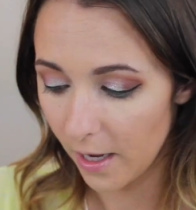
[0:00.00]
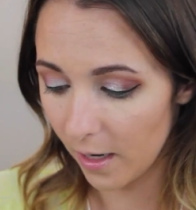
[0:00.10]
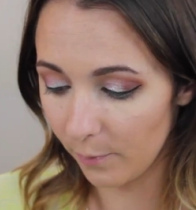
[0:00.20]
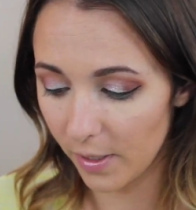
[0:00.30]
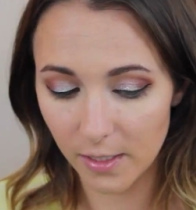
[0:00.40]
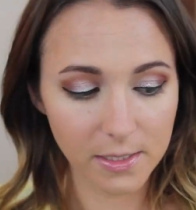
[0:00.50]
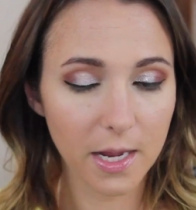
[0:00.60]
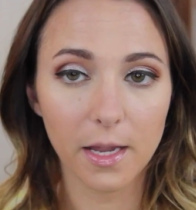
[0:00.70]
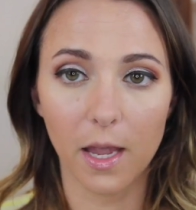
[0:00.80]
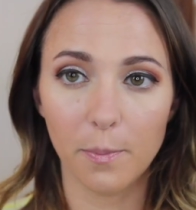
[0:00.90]
and I'm going to
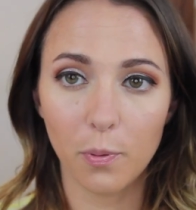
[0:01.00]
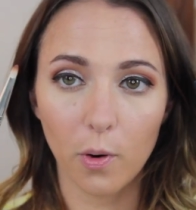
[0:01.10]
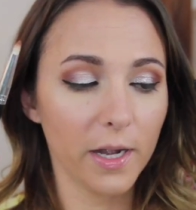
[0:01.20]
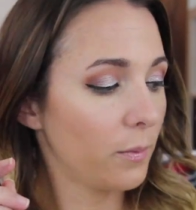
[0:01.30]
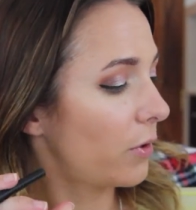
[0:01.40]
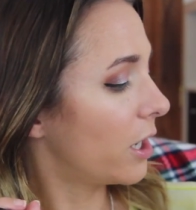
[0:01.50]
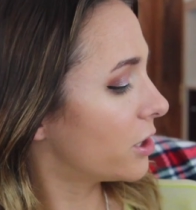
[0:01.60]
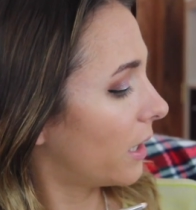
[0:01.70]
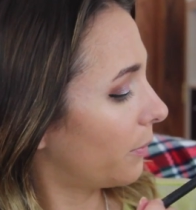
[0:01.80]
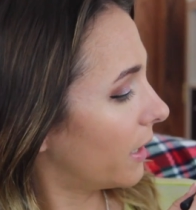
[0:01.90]
take a pointed
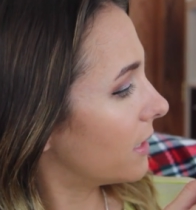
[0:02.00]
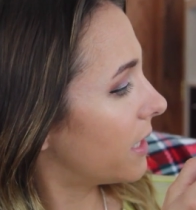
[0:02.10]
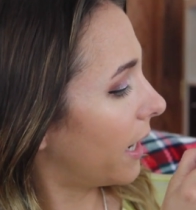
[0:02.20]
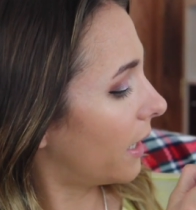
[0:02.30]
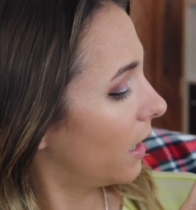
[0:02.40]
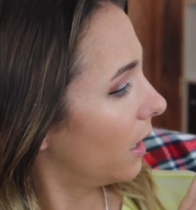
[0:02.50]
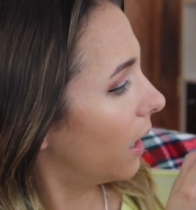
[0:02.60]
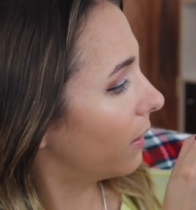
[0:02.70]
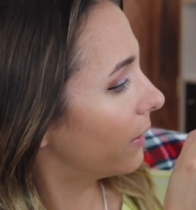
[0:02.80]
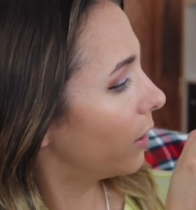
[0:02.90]
brush and I'm going to take
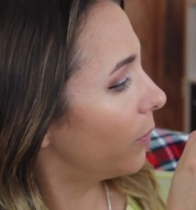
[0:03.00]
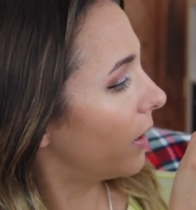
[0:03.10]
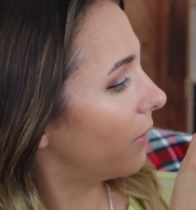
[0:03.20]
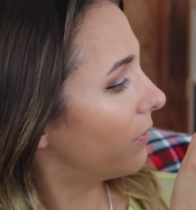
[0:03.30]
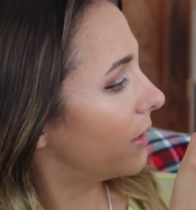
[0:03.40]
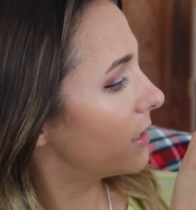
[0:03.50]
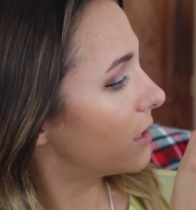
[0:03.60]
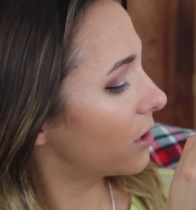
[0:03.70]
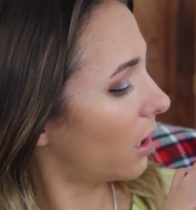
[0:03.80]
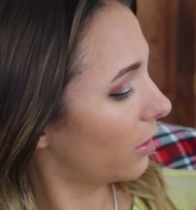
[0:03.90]
a little bit of
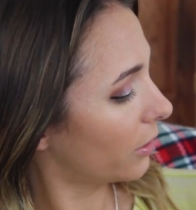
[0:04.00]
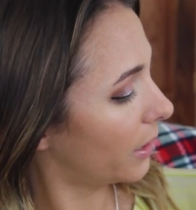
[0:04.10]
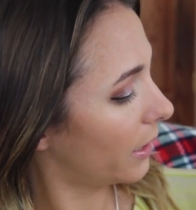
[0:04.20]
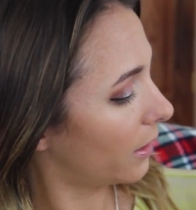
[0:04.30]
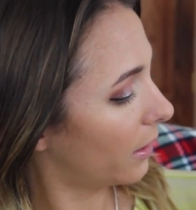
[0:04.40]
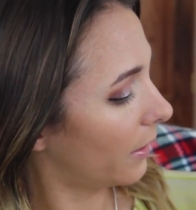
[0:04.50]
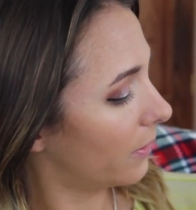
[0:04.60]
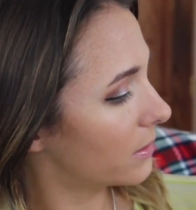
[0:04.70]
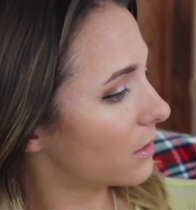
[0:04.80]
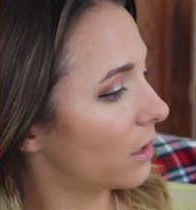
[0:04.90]
this color here
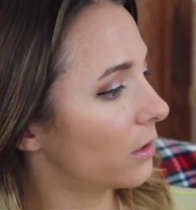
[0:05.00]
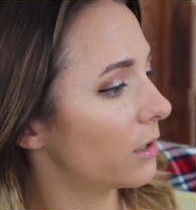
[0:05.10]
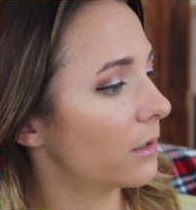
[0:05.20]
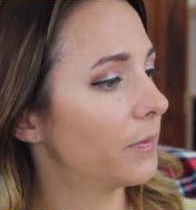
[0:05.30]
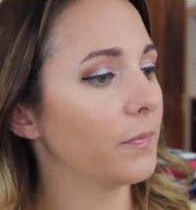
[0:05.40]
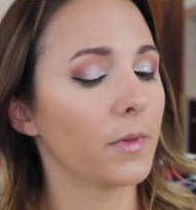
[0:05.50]
and this color.